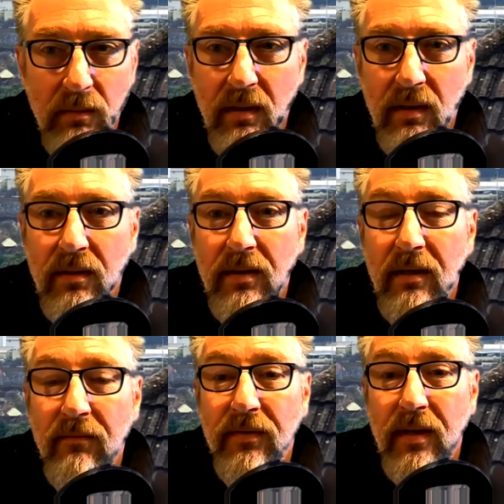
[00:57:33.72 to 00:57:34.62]

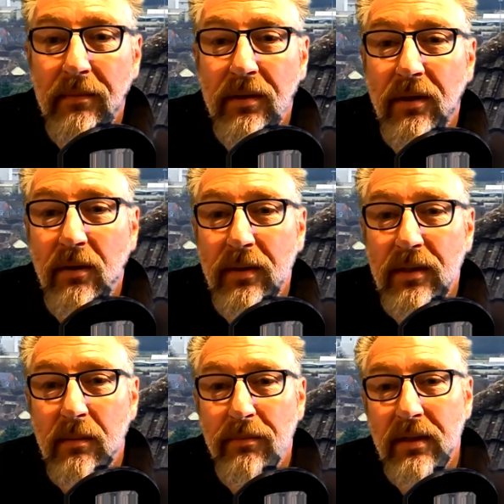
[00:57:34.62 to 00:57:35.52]
thing for them to do is
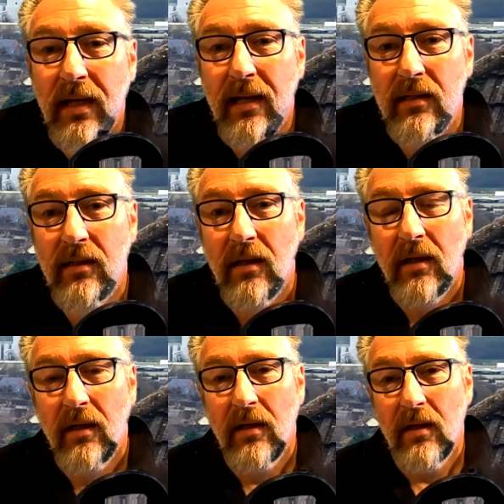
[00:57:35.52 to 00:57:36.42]
to protect
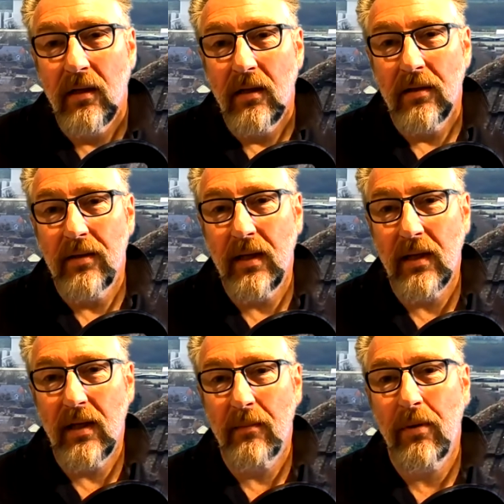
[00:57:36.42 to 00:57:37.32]

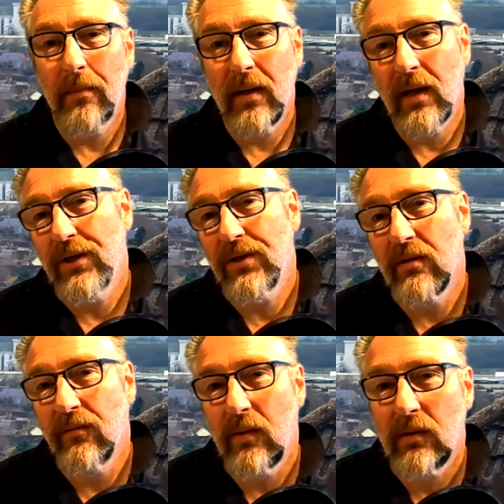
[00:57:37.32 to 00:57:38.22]
the population
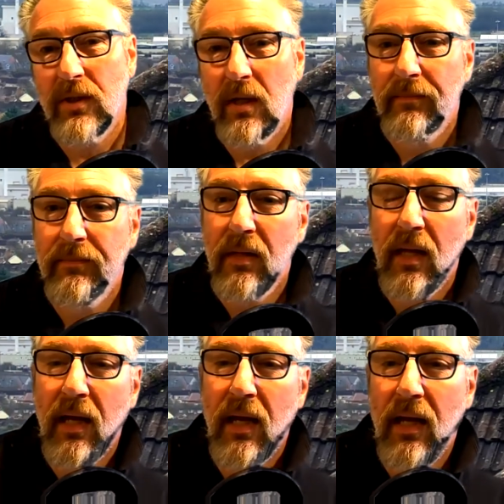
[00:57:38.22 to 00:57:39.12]
of Wiltshire,
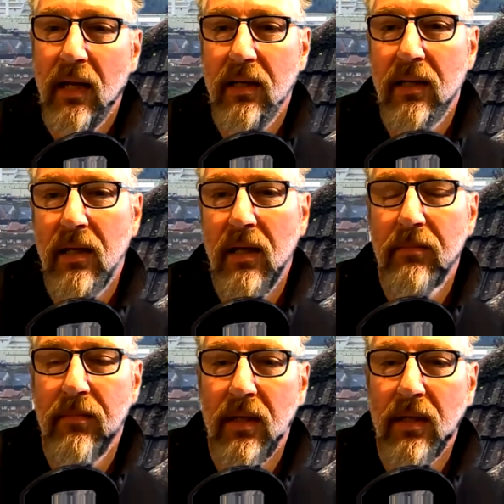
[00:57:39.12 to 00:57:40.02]
and
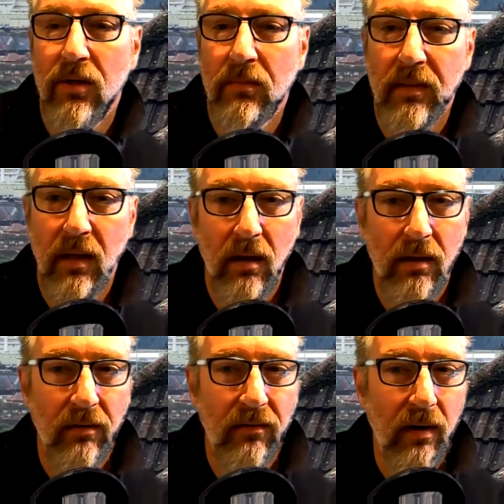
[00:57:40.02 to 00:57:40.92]
it could be
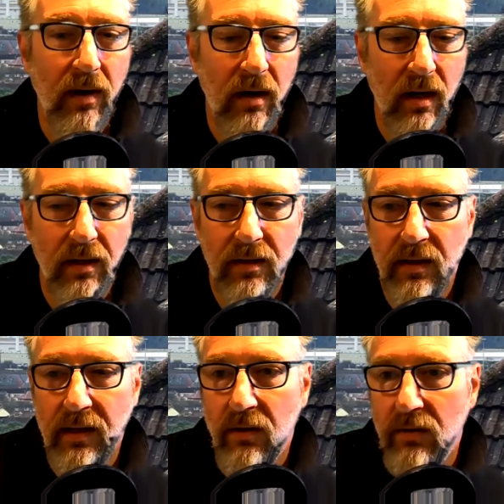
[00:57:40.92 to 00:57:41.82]
argued very highly that
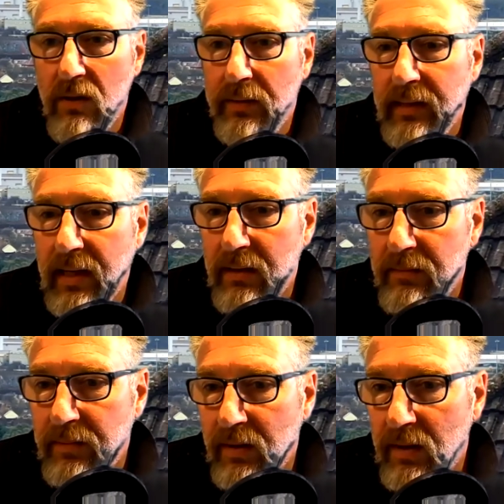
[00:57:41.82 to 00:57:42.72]
they're not doing that
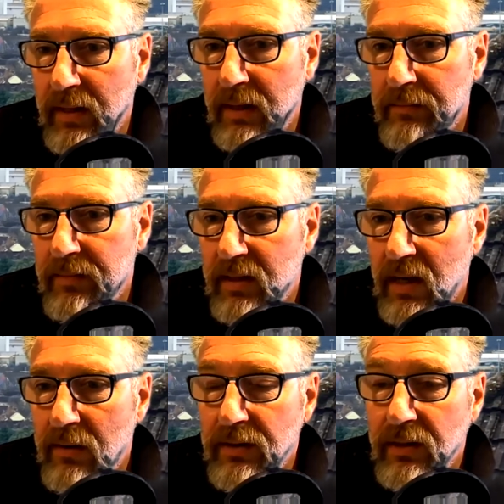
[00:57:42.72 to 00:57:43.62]
by
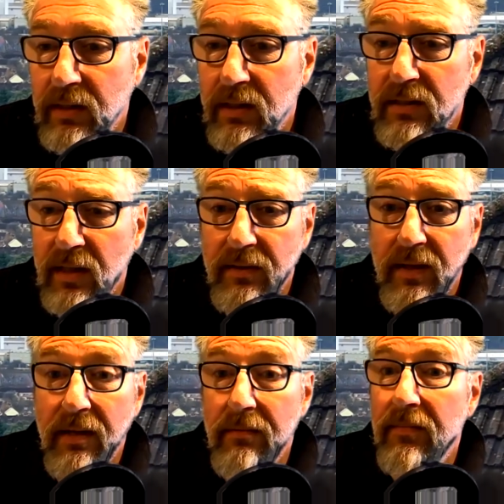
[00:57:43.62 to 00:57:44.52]
encouraging this. And
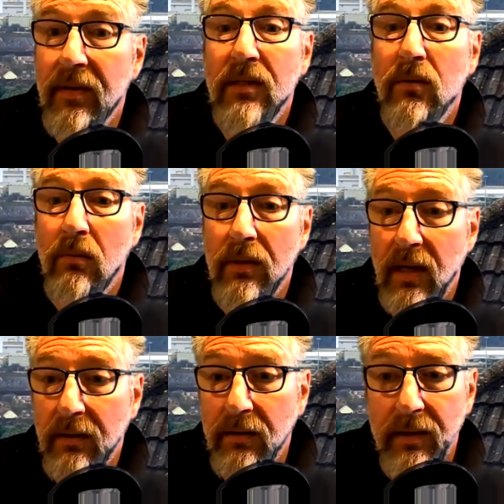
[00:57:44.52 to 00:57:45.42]
then there's all the
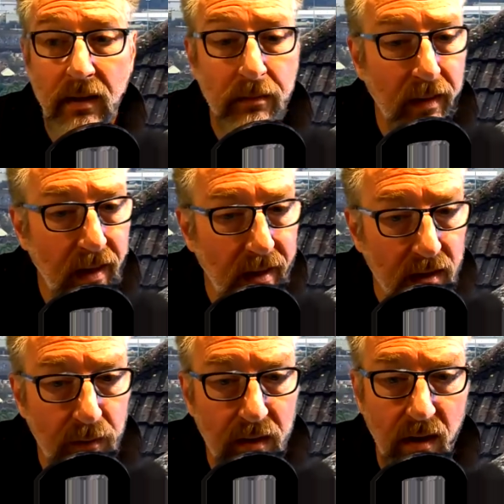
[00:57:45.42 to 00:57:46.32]
other things. But let us
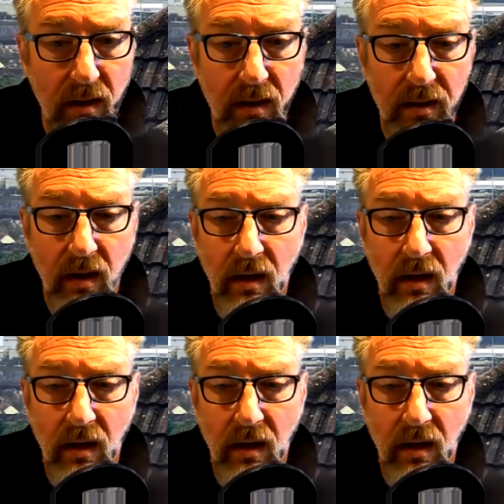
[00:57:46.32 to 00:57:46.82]
return